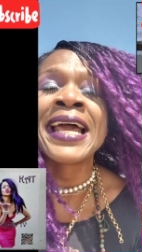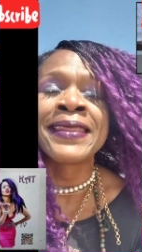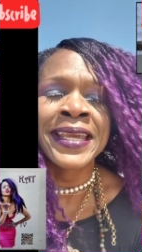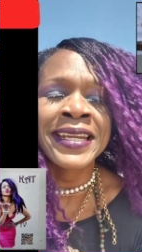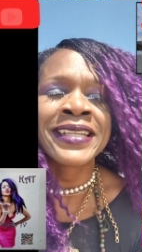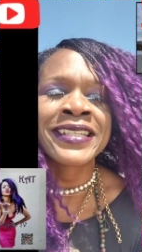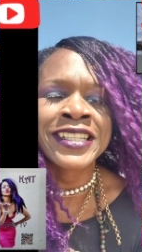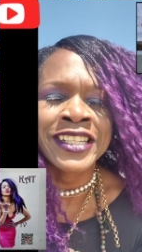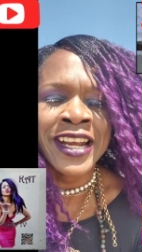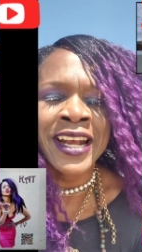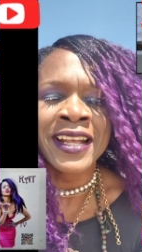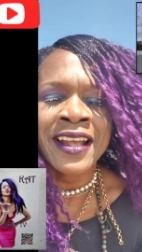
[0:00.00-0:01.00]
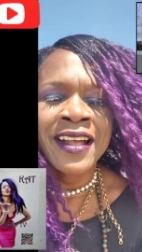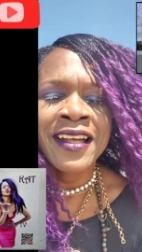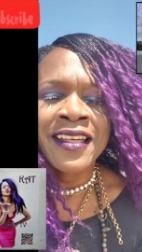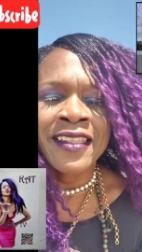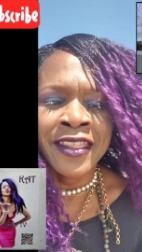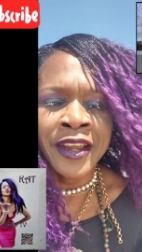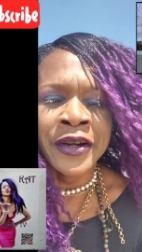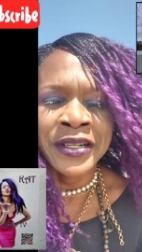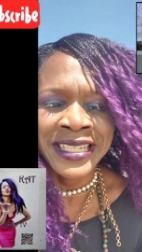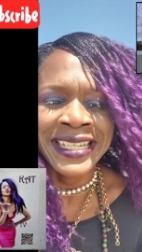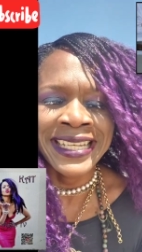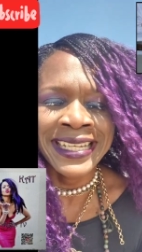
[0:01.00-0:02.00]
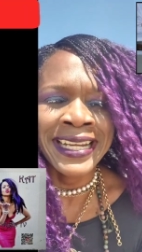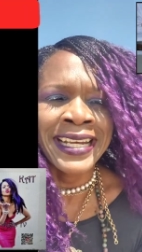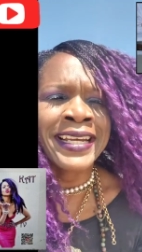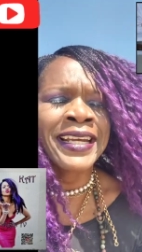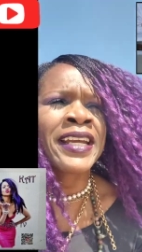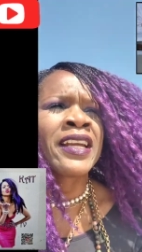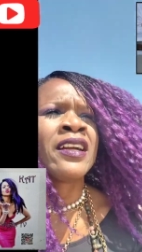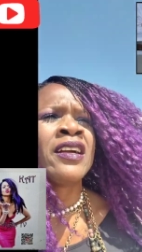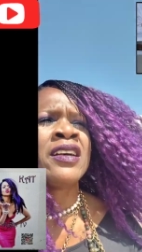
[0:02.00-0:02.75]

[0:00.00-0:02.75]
and they didn't check their DNA.